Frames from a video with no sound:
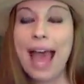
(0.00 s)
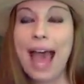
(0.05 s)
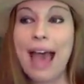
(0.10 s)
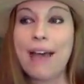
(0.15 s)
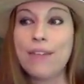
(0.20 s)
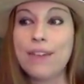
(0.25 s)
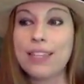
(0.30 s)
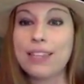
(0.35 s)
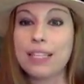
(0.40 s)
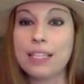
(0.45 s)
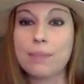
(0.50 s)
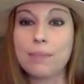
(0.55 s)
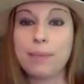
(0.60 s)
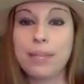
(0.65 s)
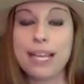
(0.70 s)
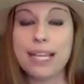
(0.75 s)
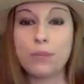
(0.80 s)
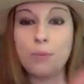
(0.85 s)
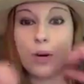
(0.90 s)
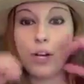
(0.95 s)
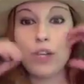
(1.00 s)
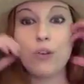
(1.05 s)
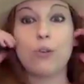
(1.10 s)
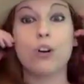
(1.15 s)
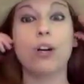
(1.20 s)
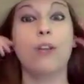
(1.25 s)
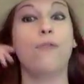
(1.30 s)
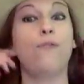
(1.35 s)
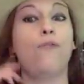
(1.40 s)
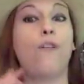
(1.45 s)
having this place where
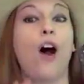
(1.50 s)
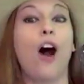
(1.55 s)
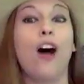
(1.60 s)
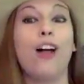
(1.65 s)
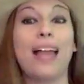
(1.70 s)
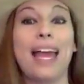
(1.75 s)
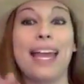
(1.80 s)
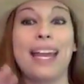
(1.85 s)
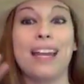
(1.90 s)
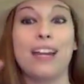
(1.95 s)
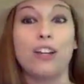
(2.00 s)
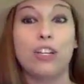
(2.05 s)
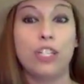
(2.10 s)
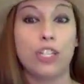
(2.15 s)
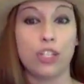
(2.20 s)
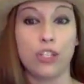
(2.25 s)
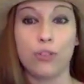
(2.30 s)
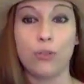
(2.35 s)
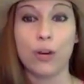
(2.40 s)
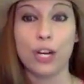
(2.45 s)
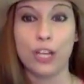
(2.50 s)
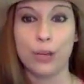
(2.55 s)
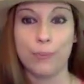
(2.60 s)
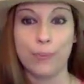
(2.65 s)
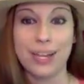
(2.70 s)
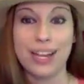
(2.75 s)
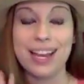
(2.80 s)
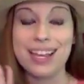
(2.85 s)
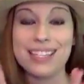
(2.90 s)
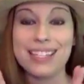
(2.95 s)
you could fall and it could destroy
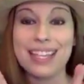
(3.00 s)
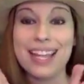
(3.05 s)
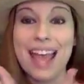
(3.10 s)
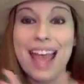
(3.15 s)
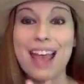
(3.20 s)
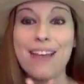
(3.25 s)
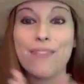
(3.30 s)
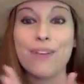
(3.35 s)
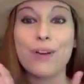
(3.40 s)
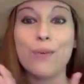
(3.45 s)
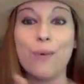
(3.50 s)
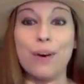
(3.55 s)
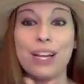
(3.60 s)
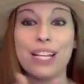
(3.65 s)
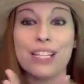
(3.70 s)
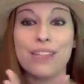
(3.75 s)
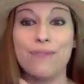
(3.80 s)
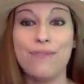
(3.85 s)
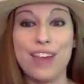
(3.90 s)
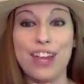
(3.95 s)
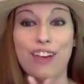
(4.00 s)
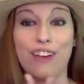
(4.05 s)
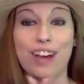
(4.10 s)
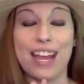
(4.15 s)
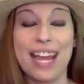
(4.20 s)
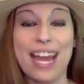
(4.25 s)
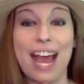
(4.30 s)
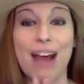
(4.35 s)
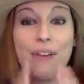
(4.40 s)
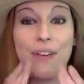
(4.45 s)
you, because everyone is
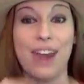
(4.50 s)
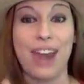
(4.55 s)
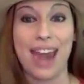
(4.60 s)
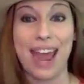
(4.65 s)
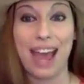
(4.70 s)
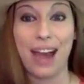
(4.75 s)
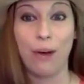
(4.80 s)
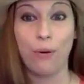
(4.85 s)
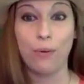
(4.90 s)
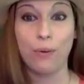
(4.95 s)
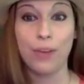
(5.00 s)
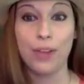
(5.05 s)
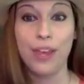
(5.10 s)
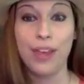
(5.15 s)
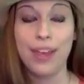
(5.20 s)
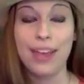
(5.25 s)
figuring it out now.